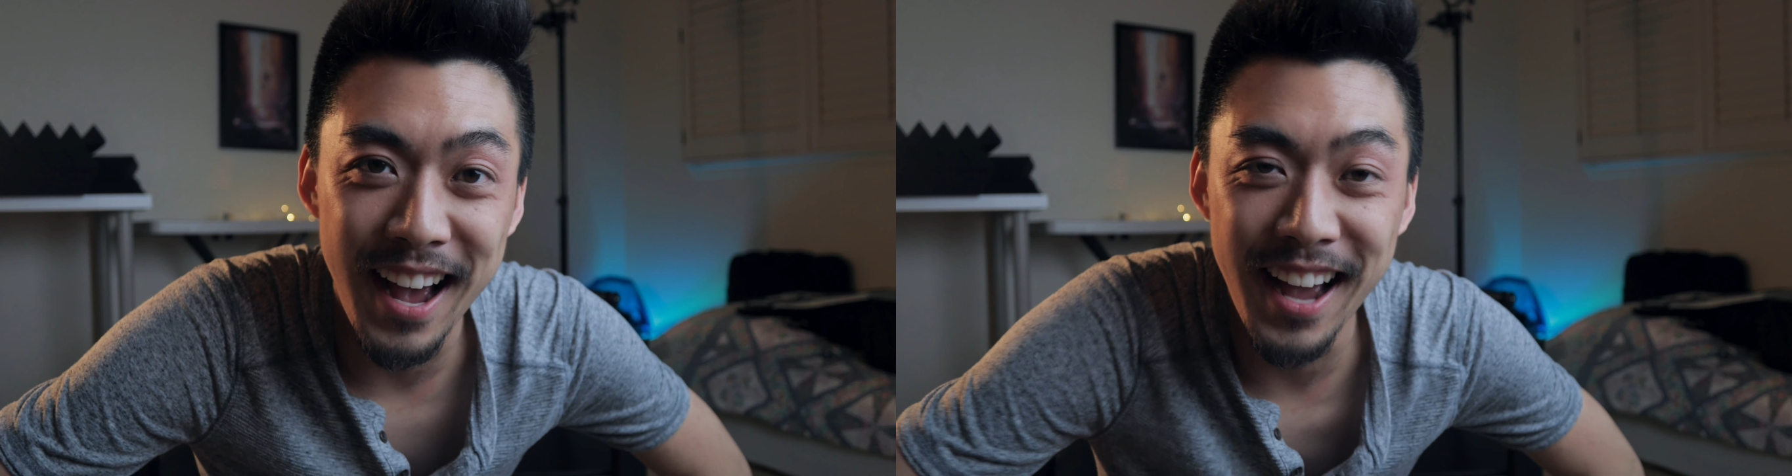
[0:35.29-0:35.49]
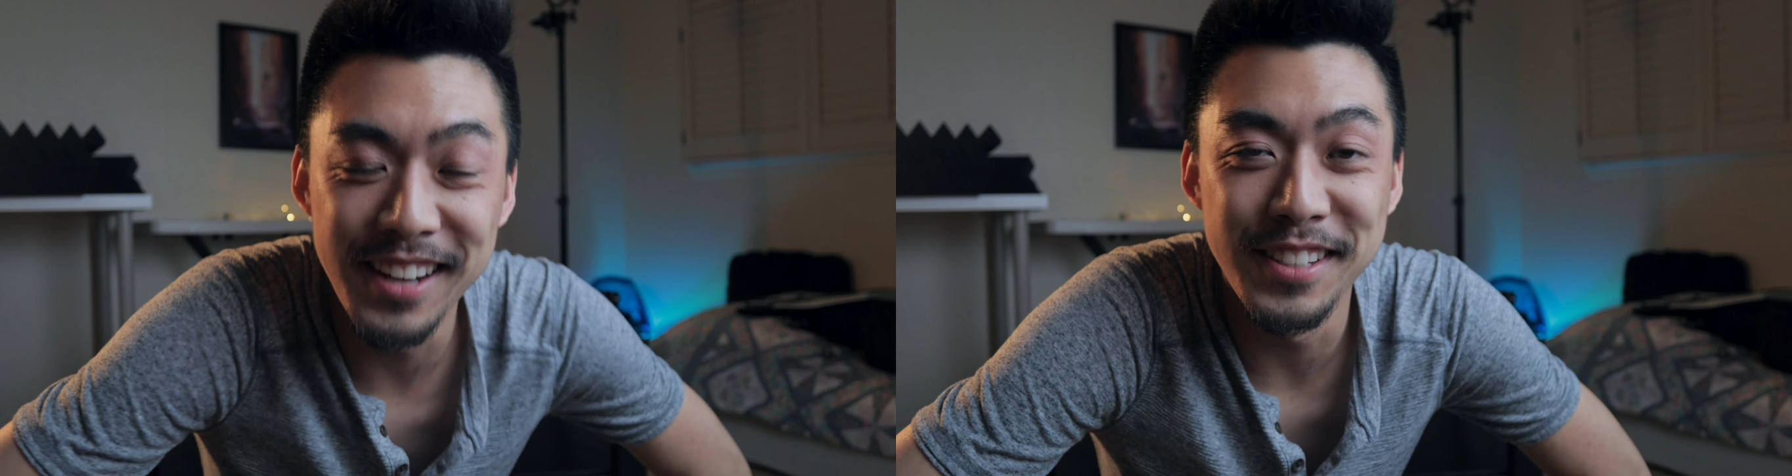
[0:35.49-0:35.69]

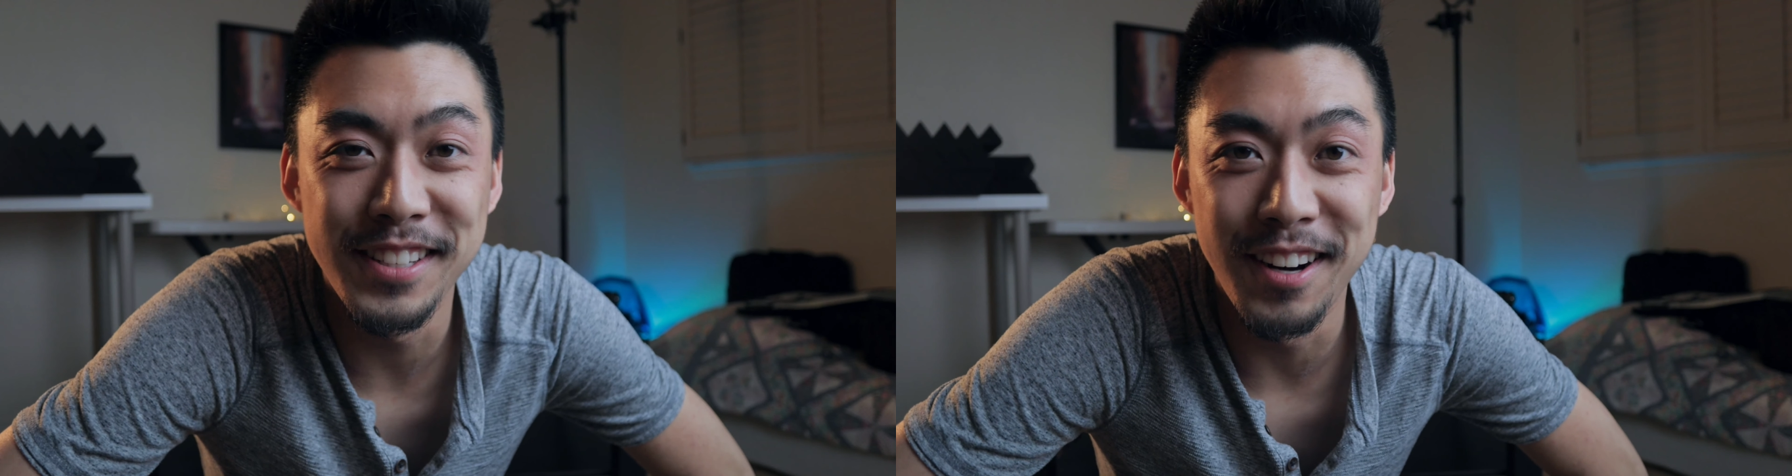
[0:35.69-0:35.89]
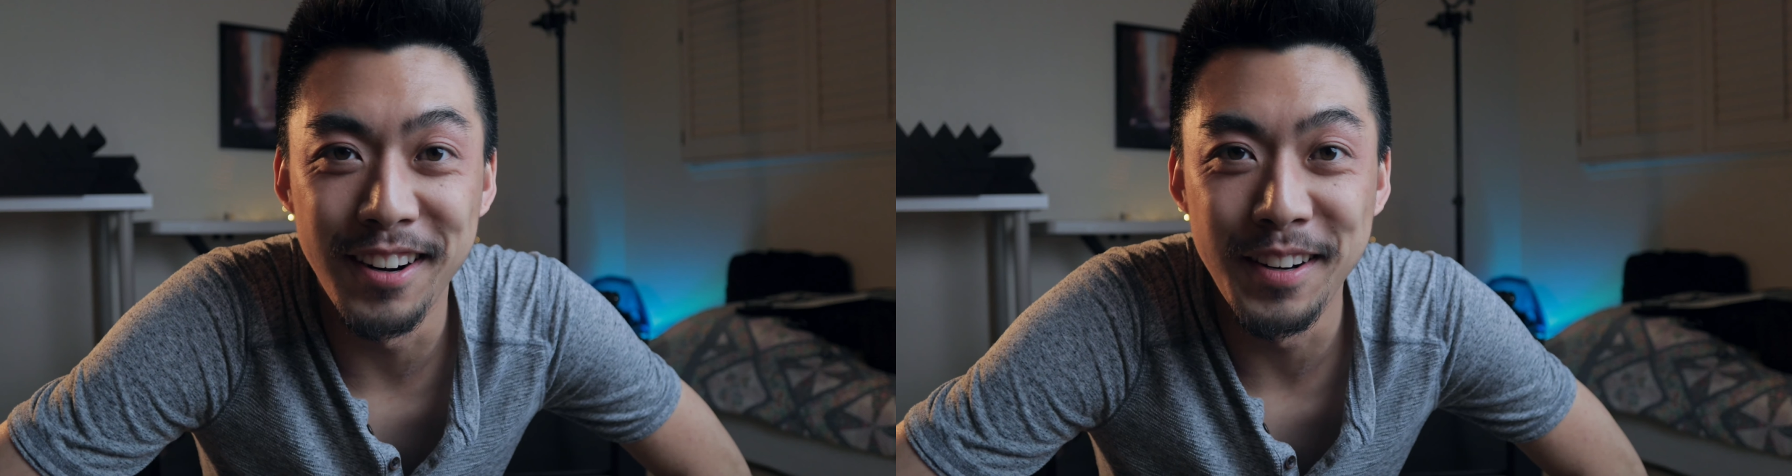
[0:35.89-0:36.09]
I just
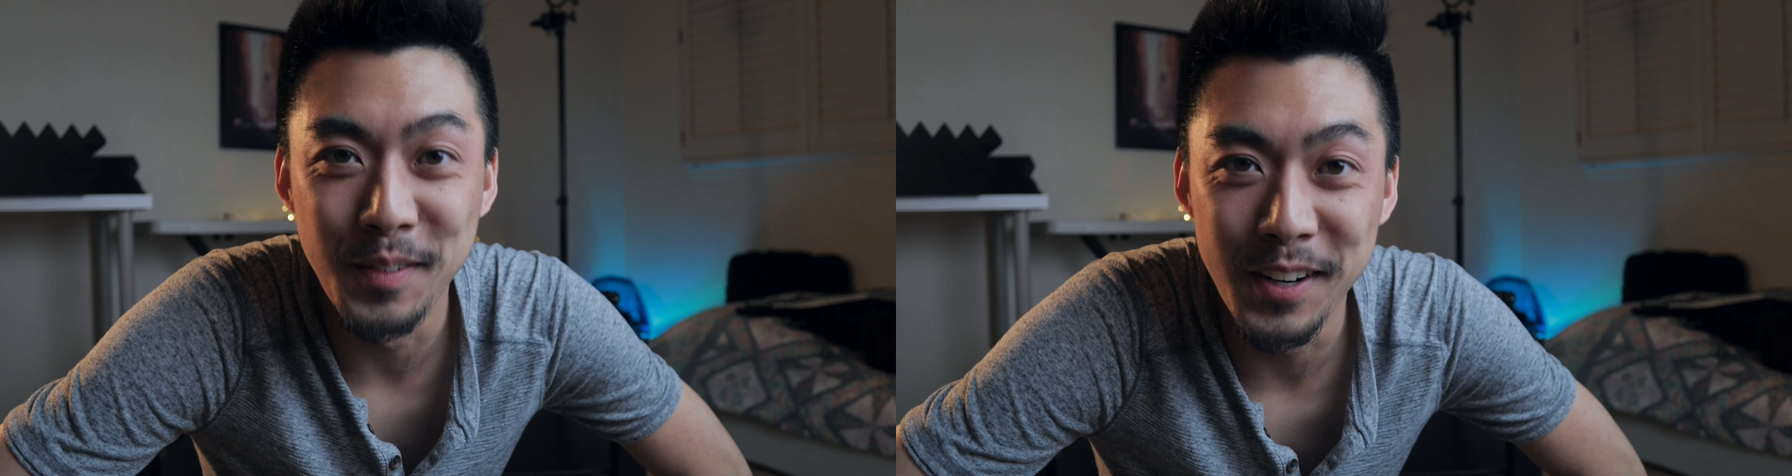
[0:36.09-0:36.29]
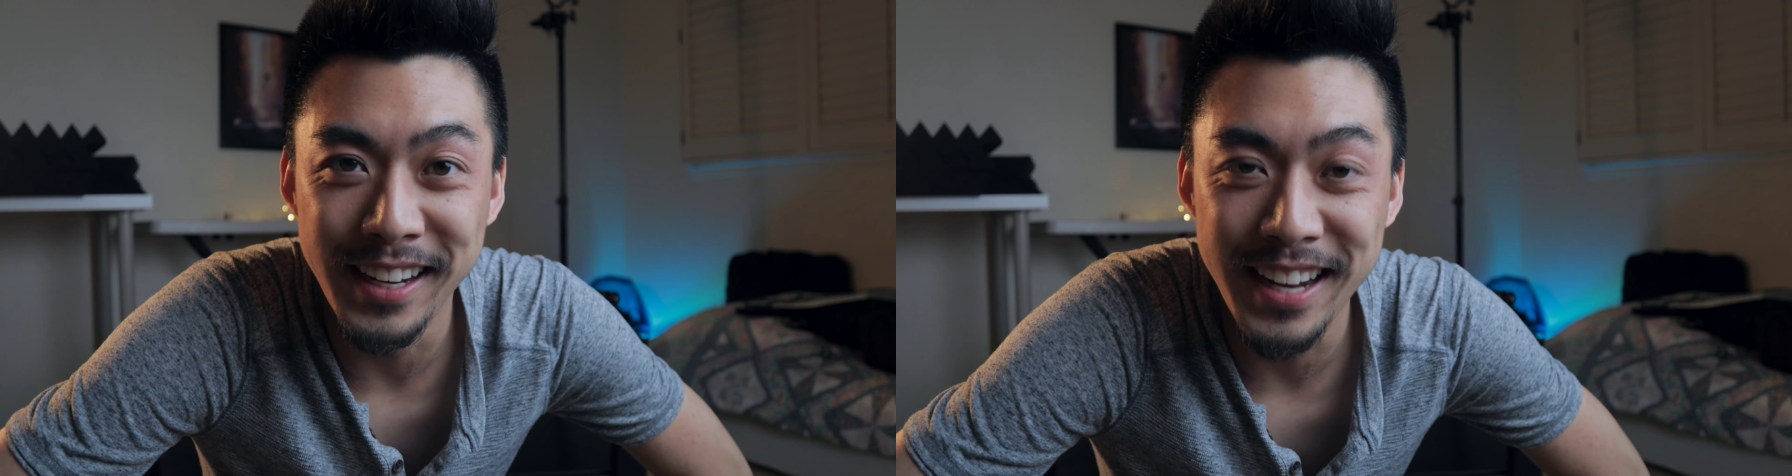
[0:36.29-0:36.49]
started
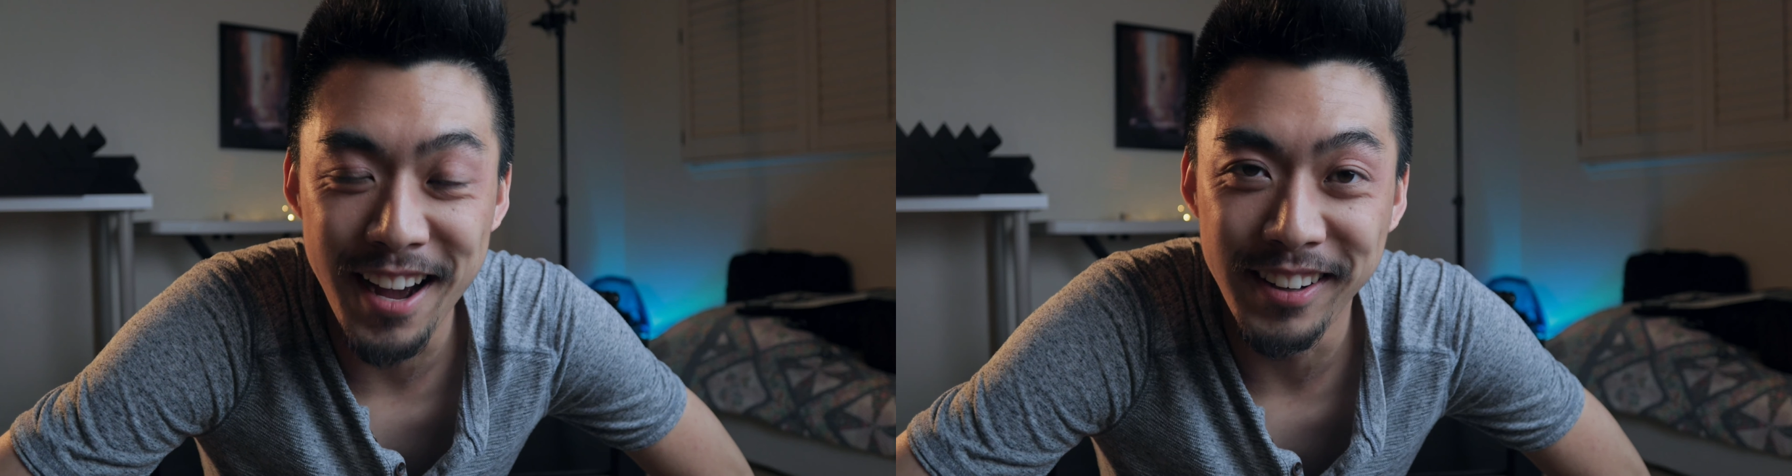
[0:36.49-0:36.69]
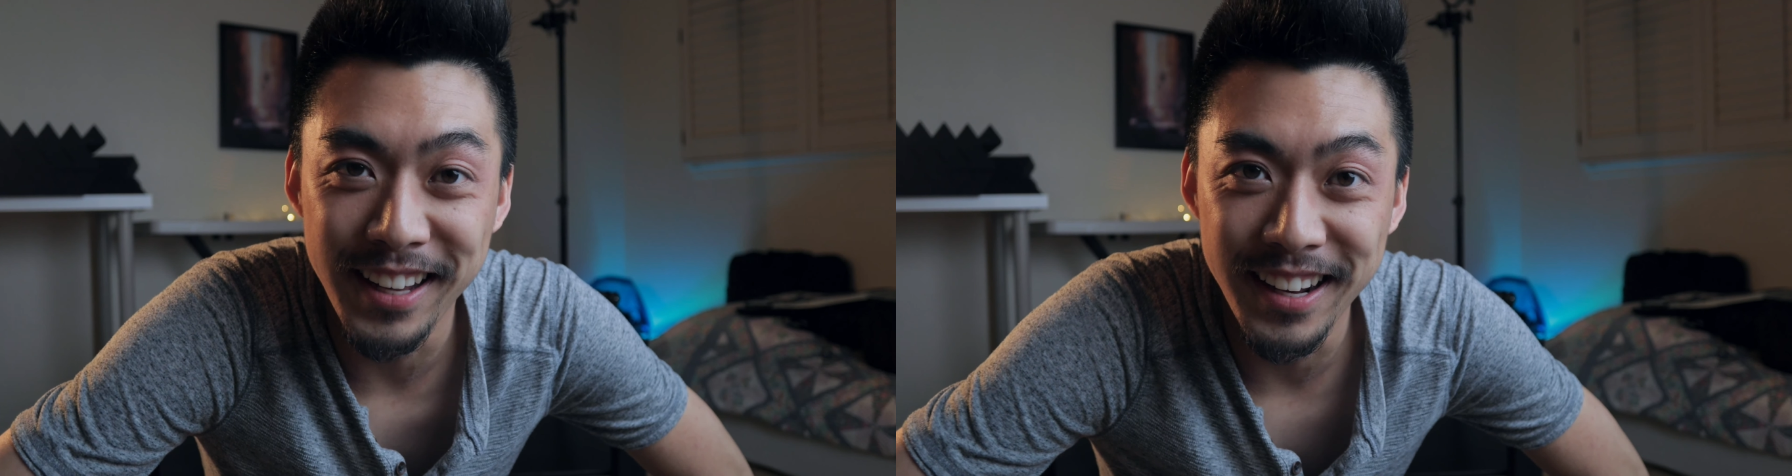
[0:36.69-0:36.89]
working
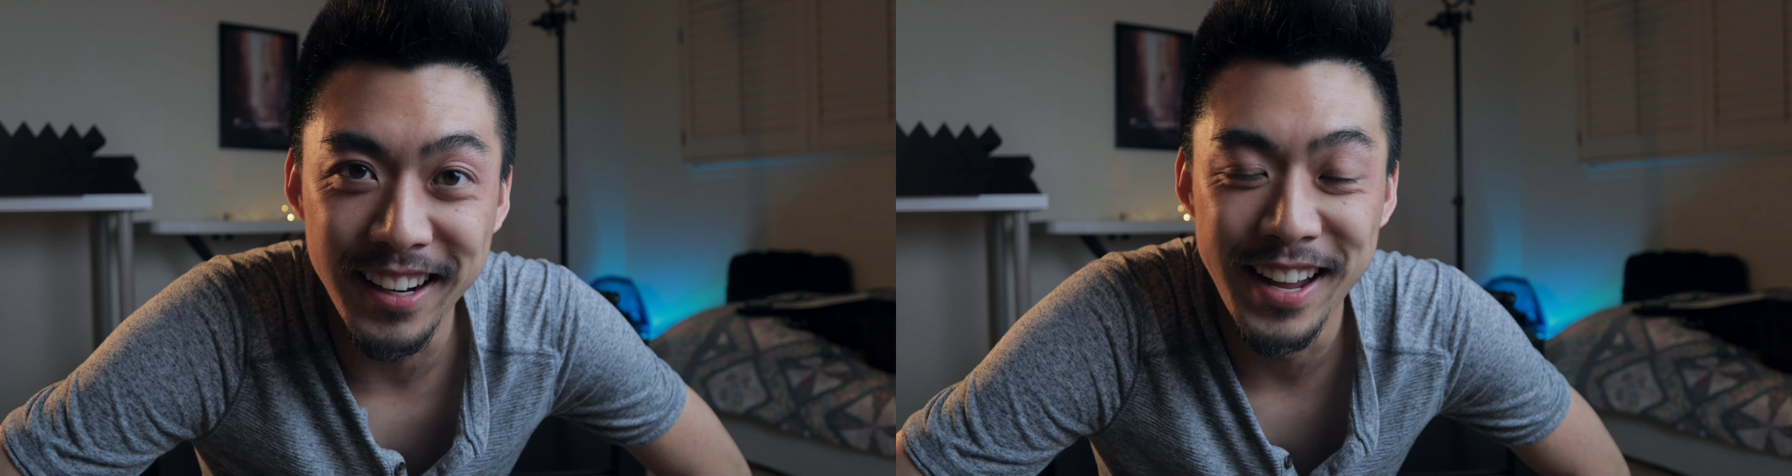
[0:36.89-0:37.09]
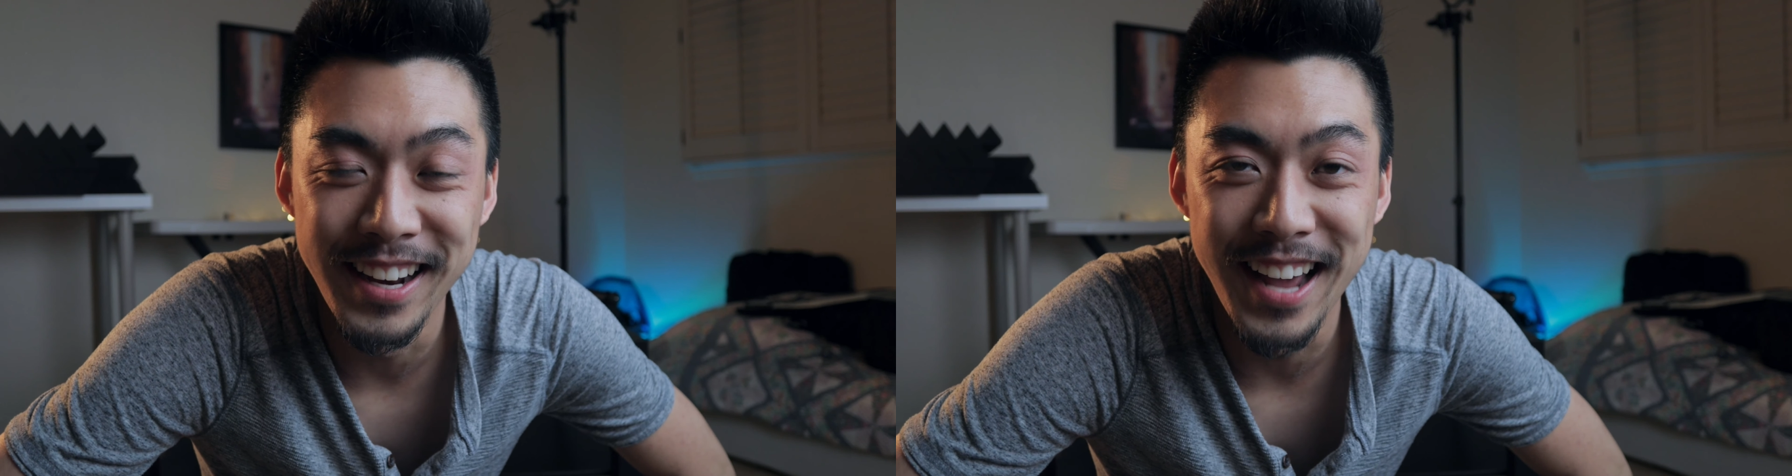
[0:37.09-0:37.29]
out again
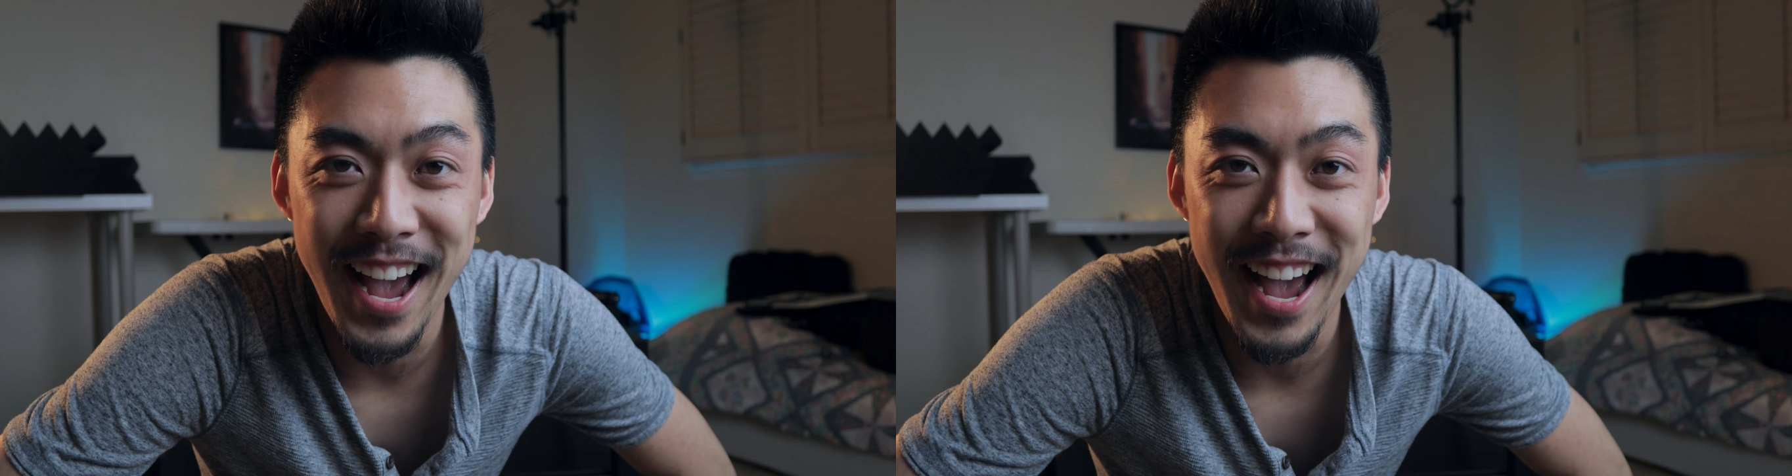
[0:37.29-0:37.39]
and